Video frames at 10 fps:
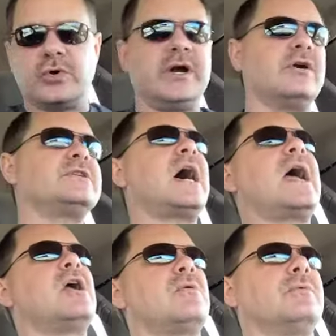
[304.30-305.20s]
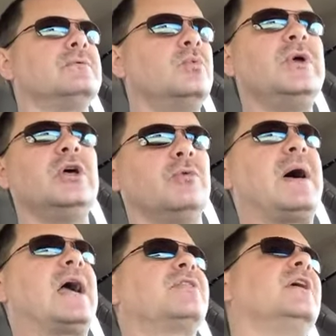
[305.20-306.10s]
rear tire wheel
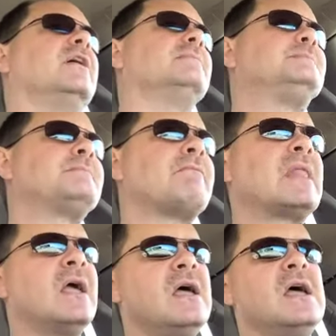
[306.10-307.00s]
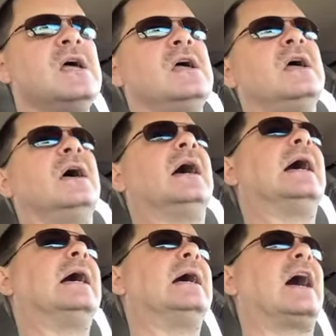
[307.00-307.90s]
back there.
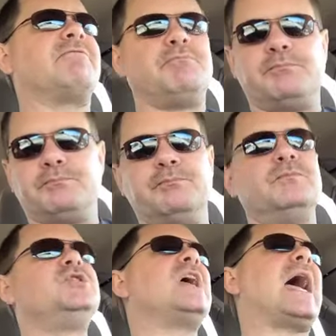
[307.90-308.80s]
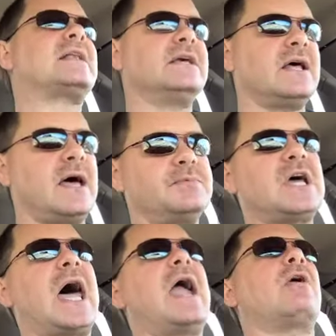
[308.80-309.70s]
I've jacked it up,
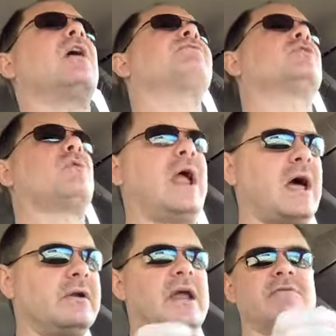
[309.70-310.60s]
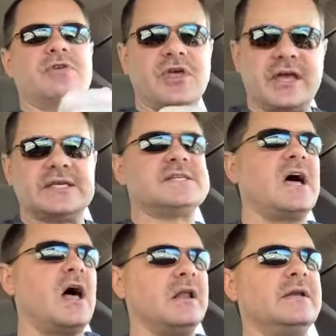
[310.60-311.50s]
tire off the ground, everything is
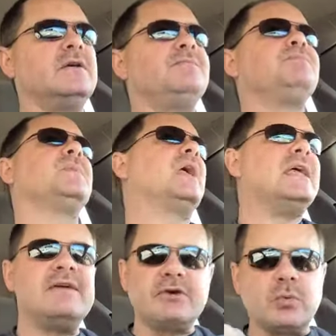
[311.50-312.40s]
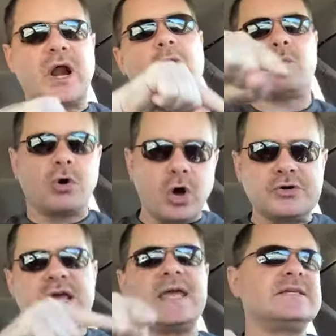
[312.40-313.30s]
solid. Even when I
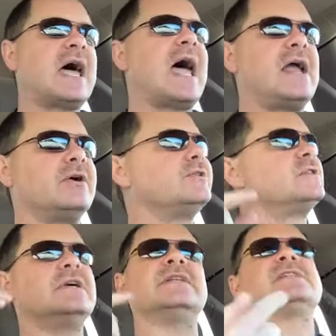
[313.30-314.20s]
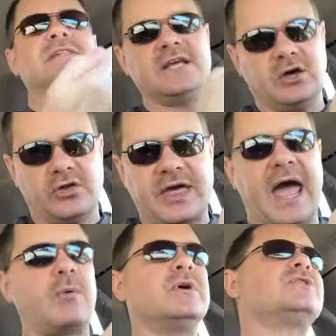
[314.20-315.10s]
rotate tires, it's still
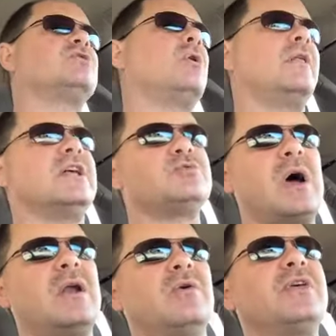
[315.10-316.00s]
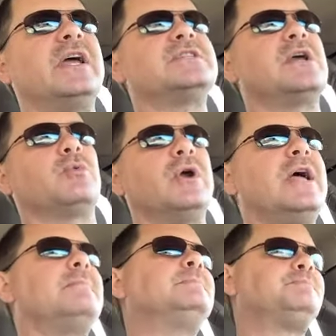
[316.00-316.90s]
that one, so that's why I don't think it's a
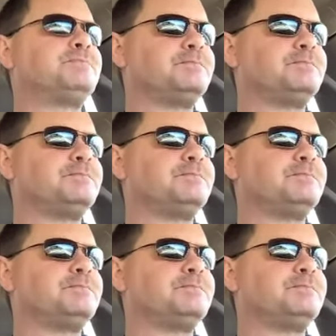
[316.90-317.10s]
rim.